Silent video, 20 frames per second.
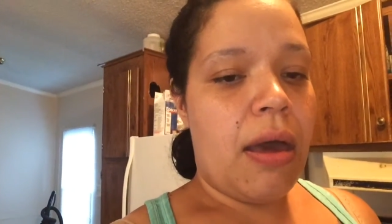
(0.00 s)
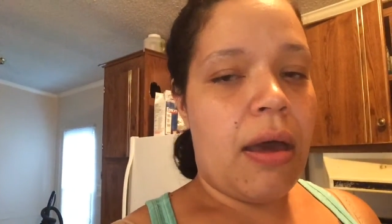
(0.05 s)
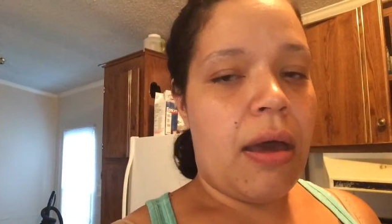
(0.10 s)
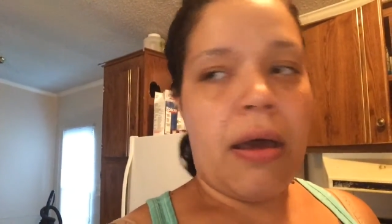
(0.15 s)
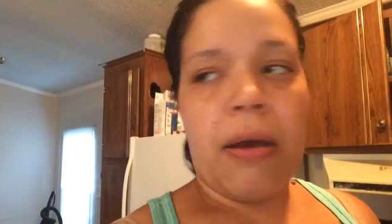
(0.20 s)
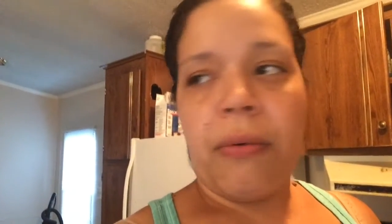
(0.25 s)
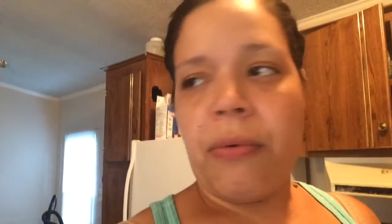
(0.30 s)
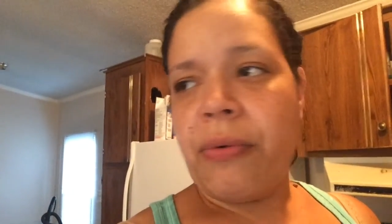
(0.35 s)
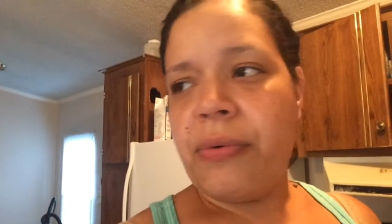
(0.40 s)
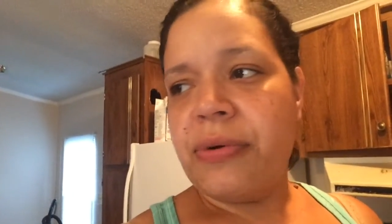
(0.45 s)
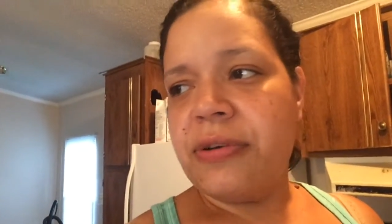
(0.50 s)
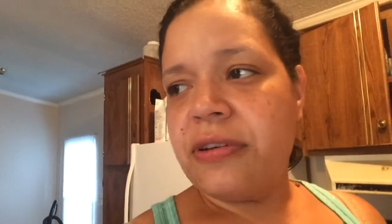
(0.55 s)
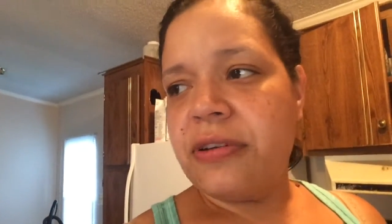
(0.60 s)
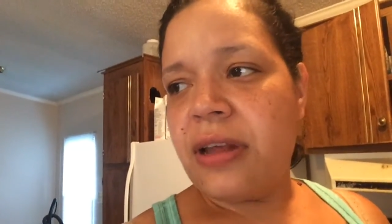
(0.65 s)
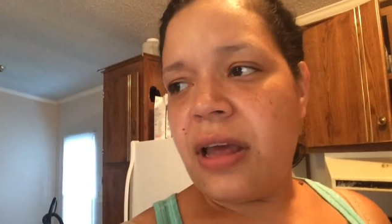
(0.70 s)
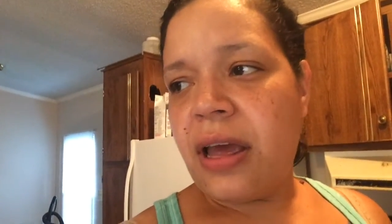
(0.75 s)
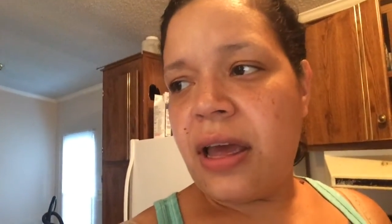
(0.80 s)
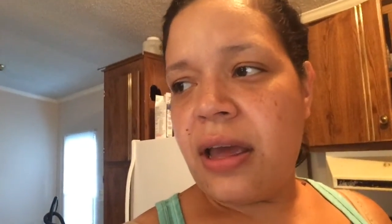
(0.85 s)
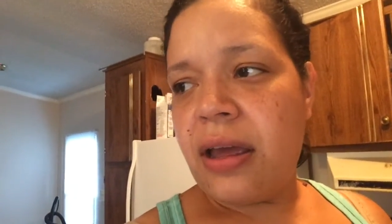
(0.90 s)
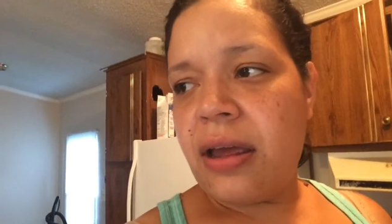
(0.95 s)
what was
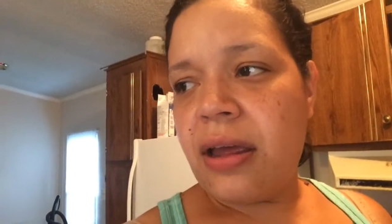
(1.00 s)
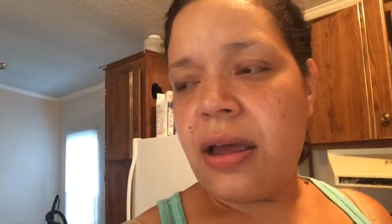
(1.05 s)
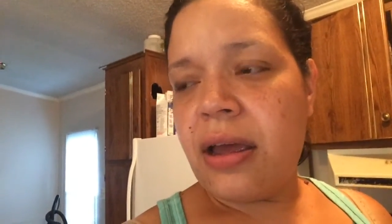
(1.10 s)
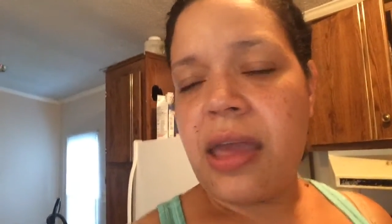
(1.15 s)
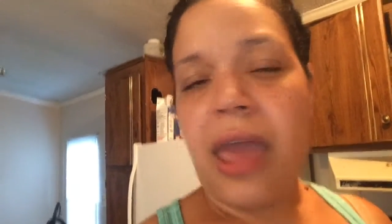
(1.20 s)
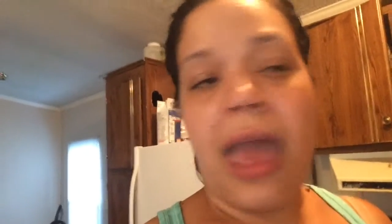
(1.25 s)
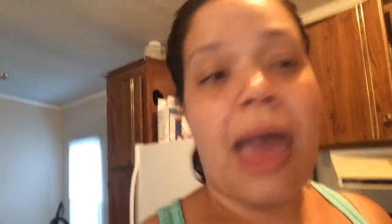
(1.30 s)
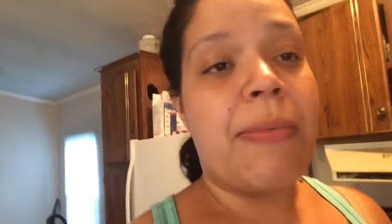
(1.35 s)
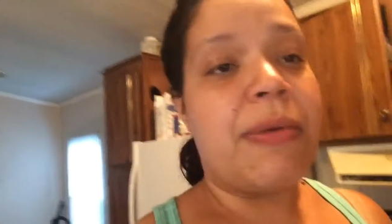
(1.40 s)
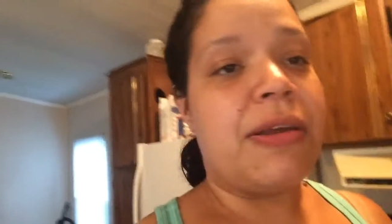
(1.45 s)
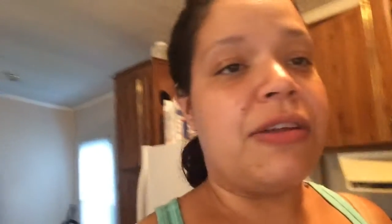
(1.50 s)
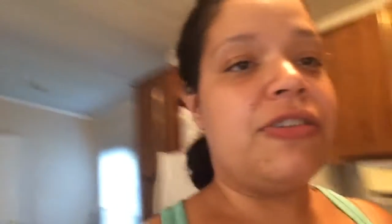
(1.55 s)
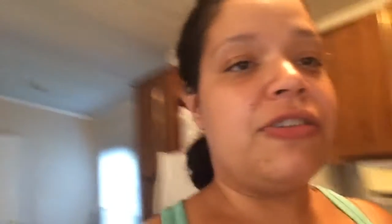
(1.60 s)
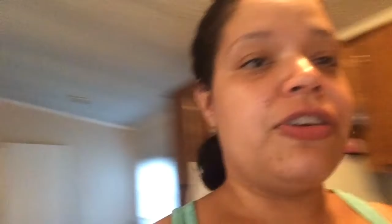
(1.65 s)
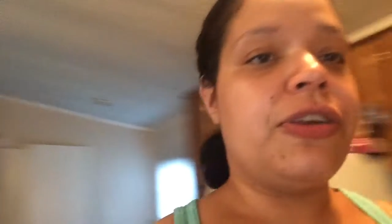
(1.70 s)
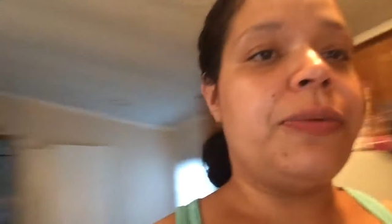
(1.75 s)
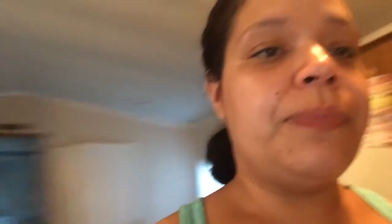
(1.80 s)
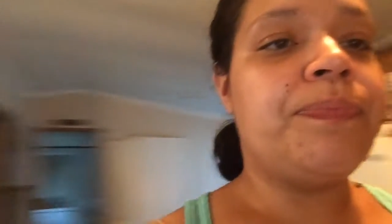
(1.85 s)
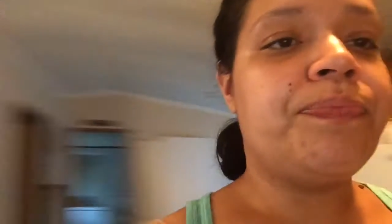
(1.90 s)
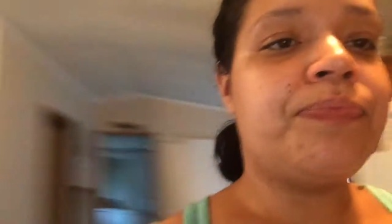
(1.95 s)
that?
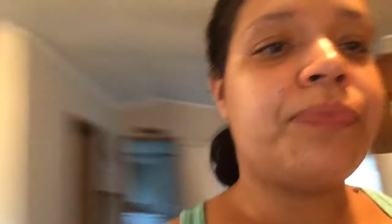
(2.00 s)
Cabbage.